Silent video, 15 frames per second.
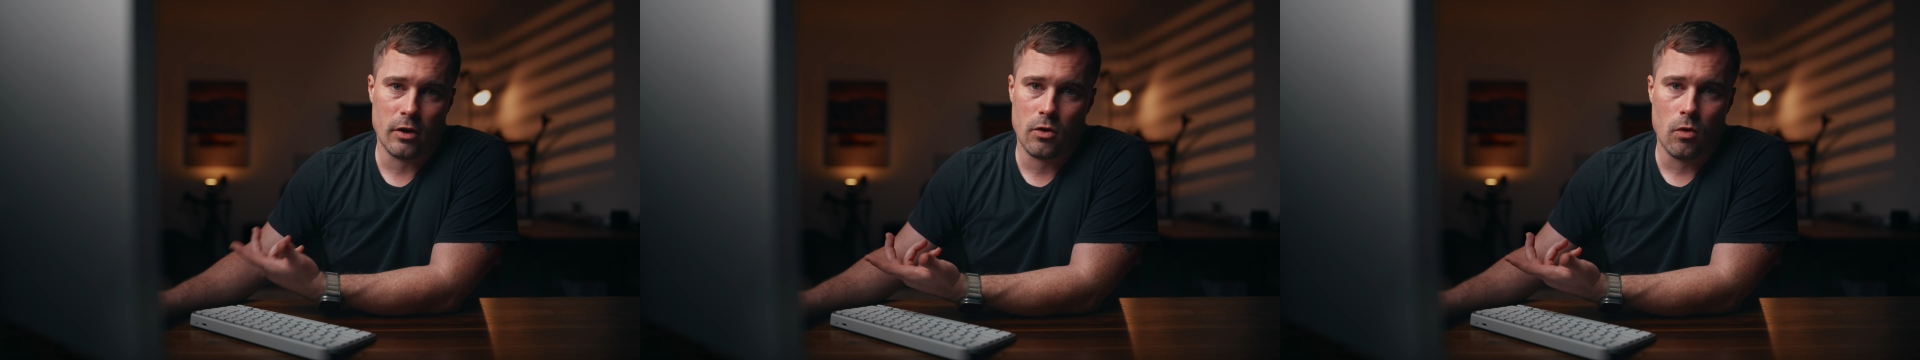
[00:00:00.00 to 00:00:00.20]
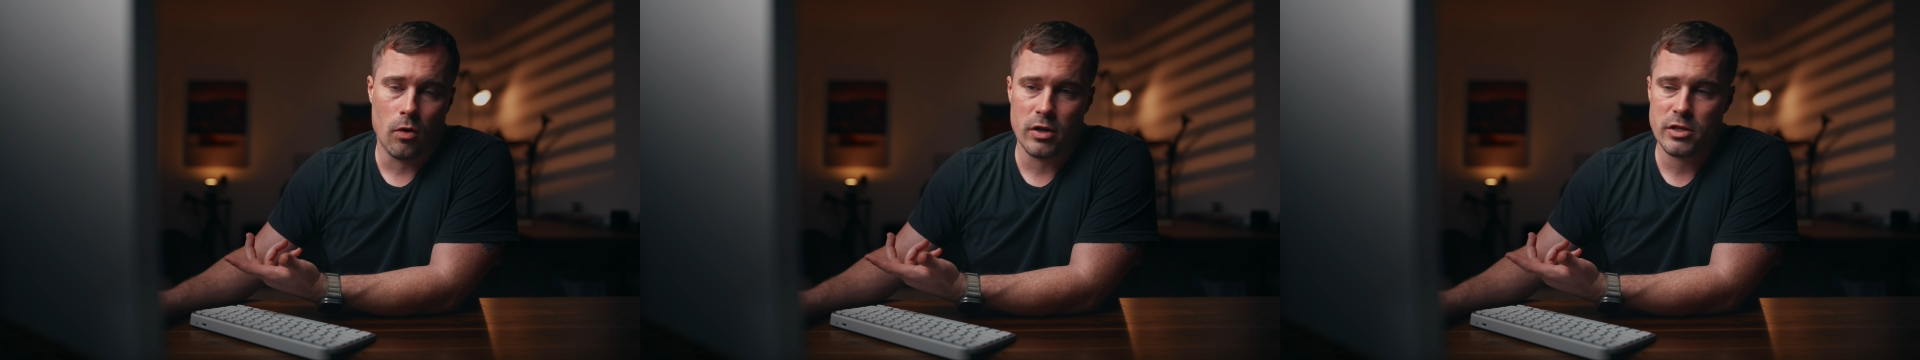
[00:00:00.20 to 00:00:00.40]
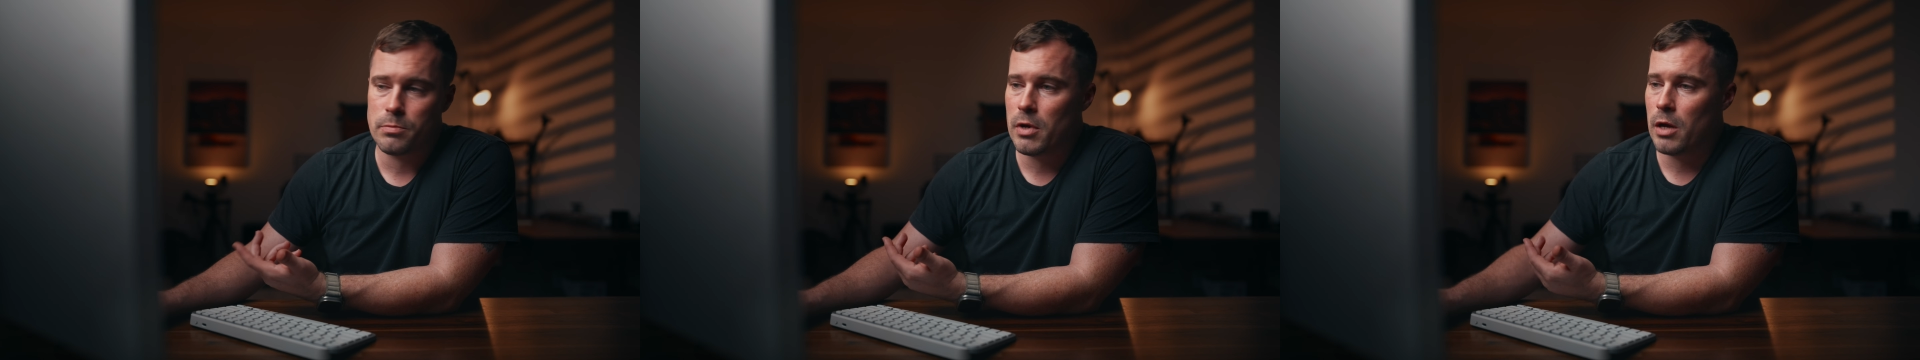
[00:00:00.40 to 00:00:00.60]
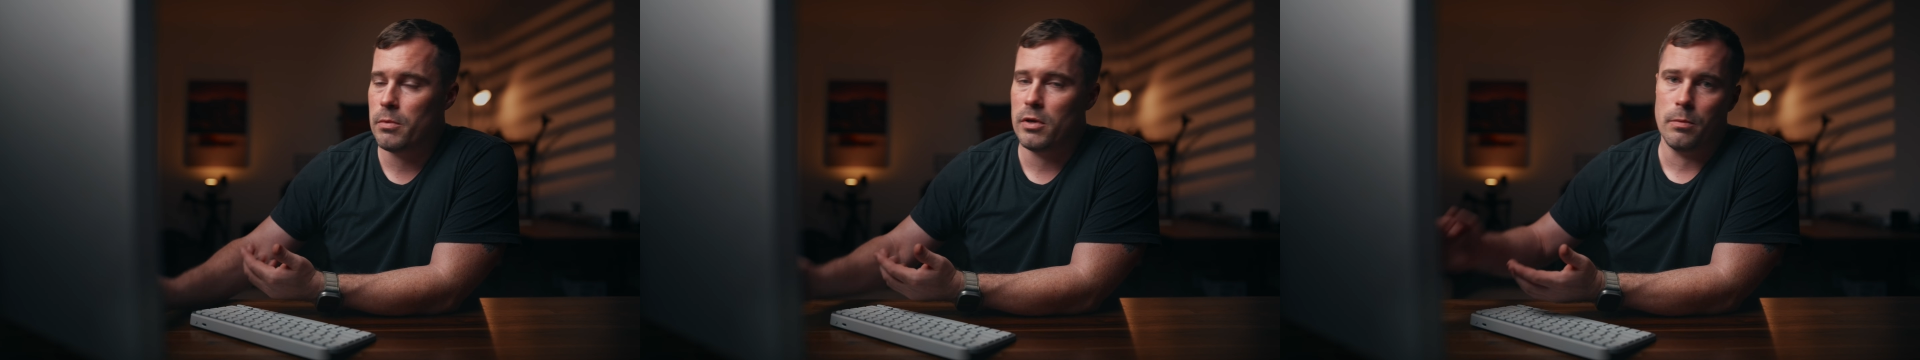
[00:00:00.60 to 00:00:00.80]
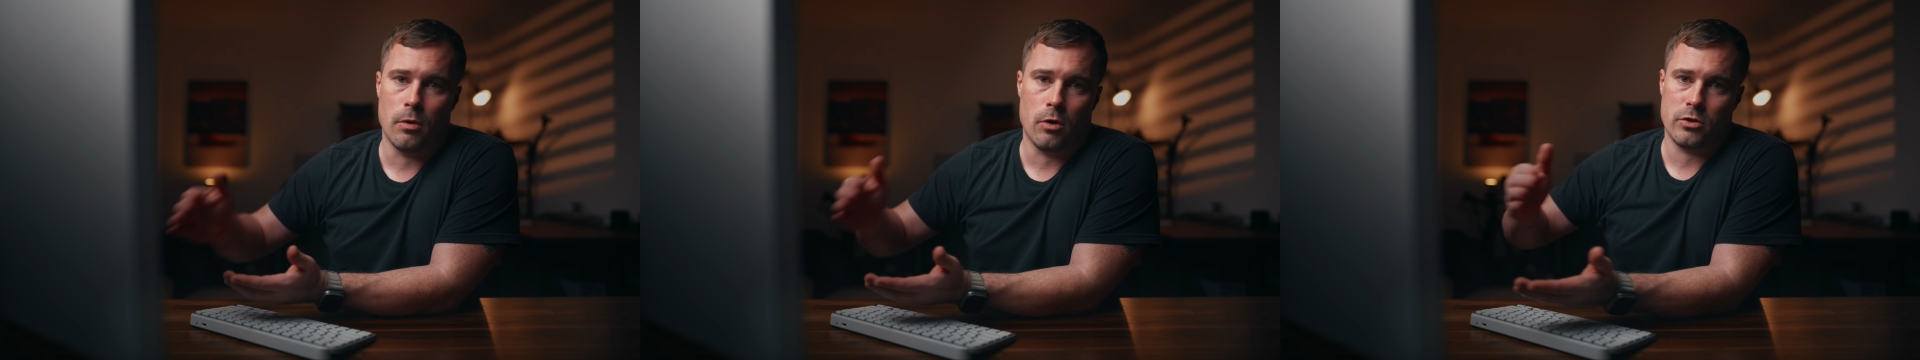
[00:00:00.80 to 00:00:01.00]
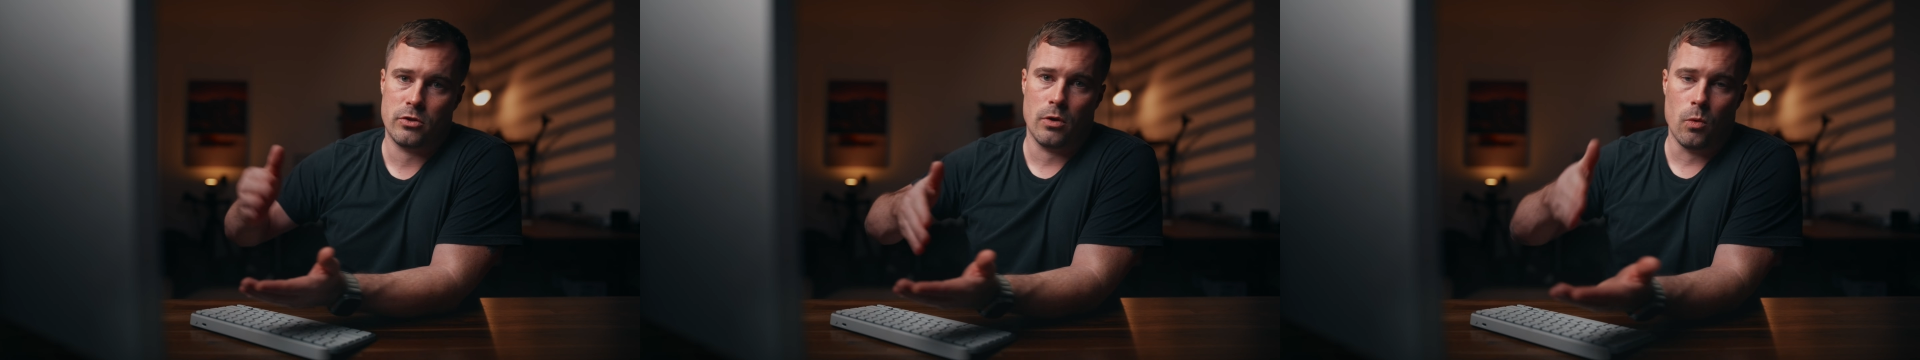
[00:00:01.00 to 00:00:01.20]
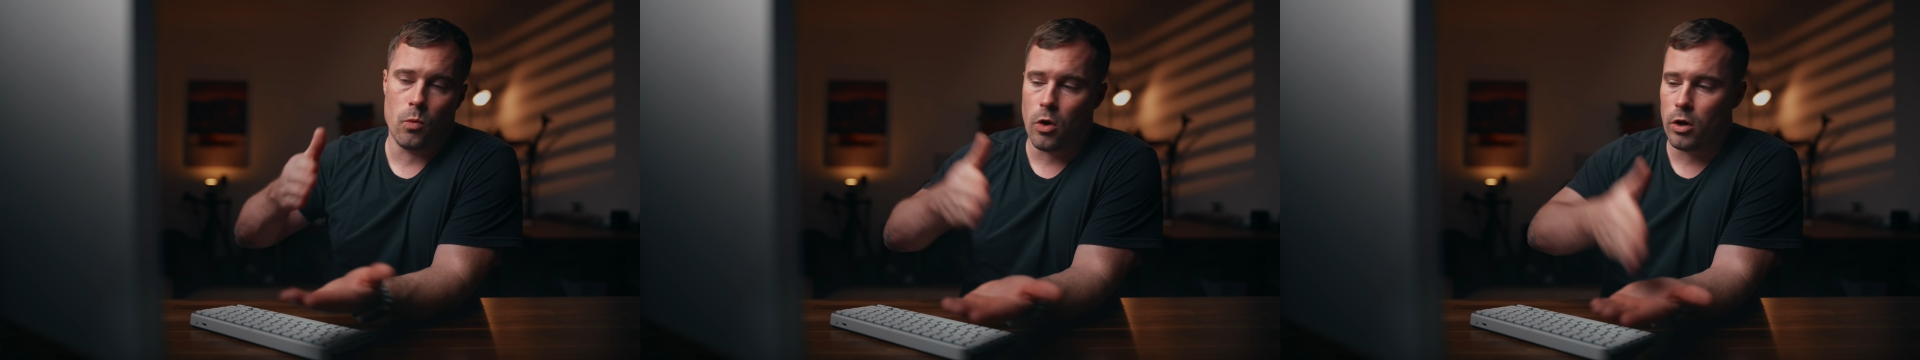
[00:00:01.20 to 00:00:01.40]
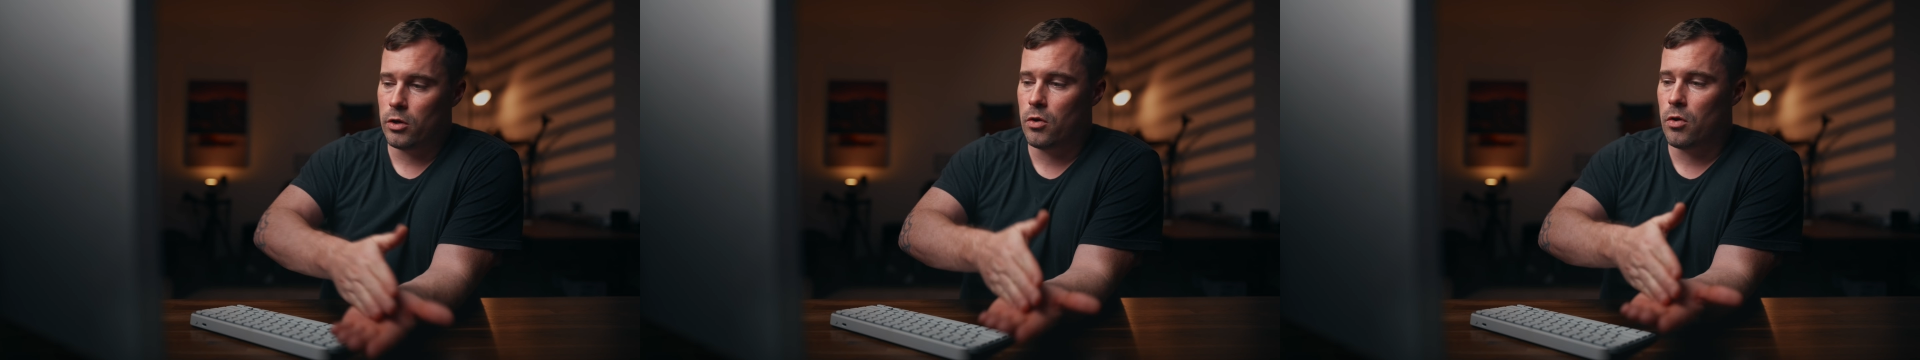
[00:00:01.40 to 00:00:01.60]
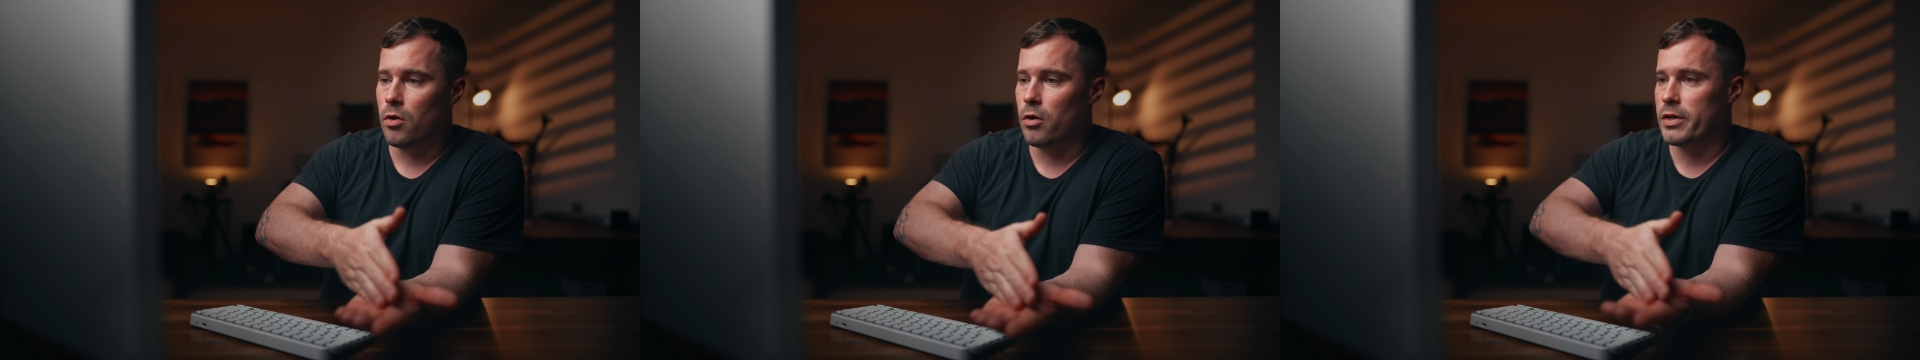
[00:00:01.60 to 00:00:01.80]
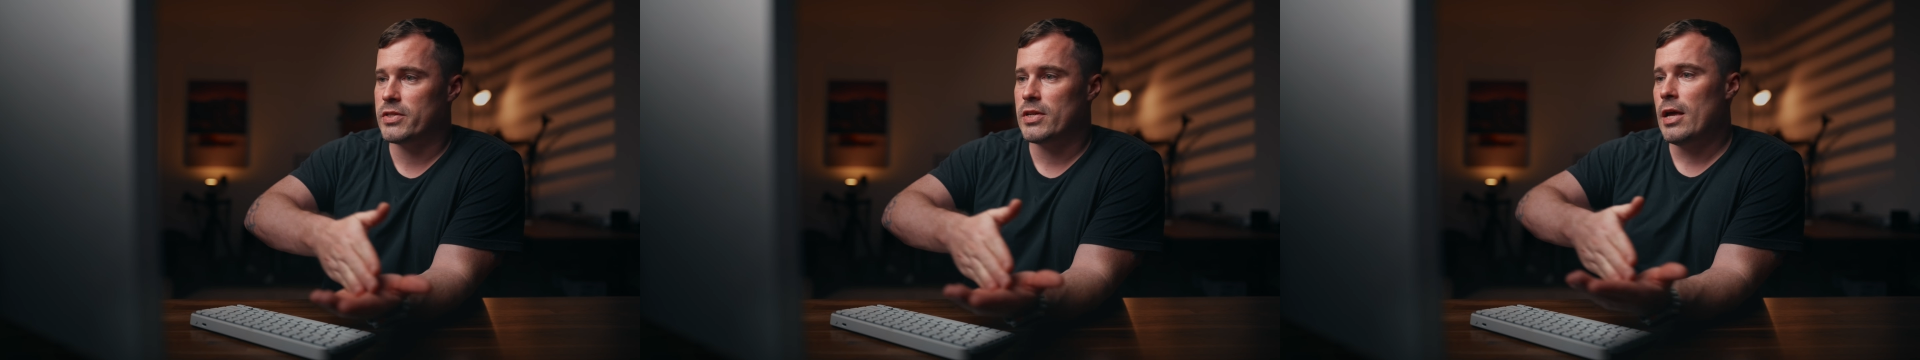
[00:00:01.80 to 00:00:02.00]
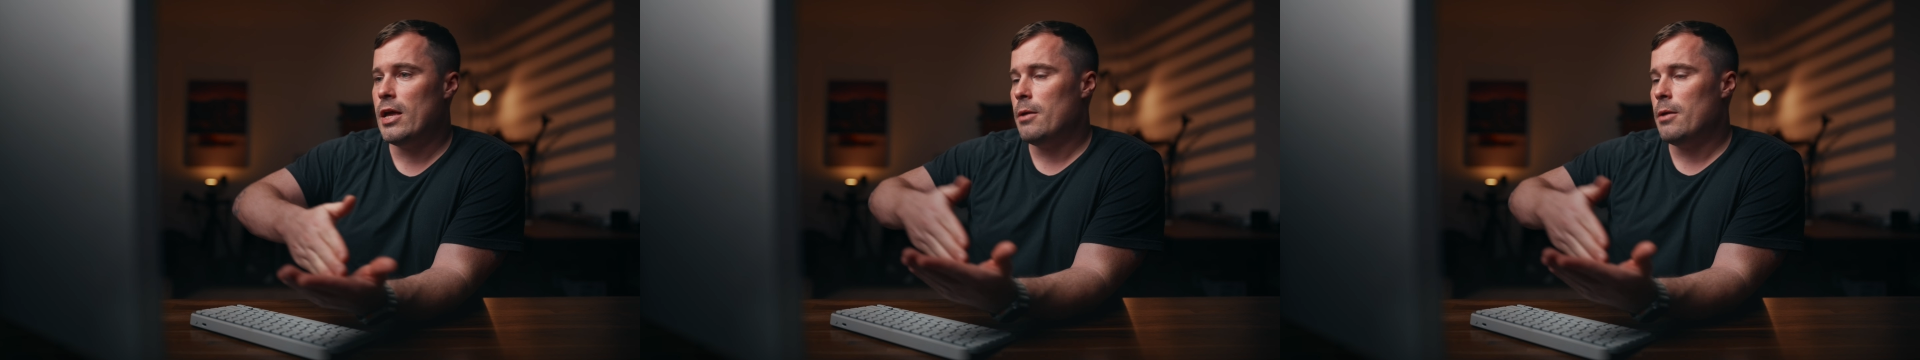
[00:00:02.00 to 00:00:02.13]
course, maybe he bought one course,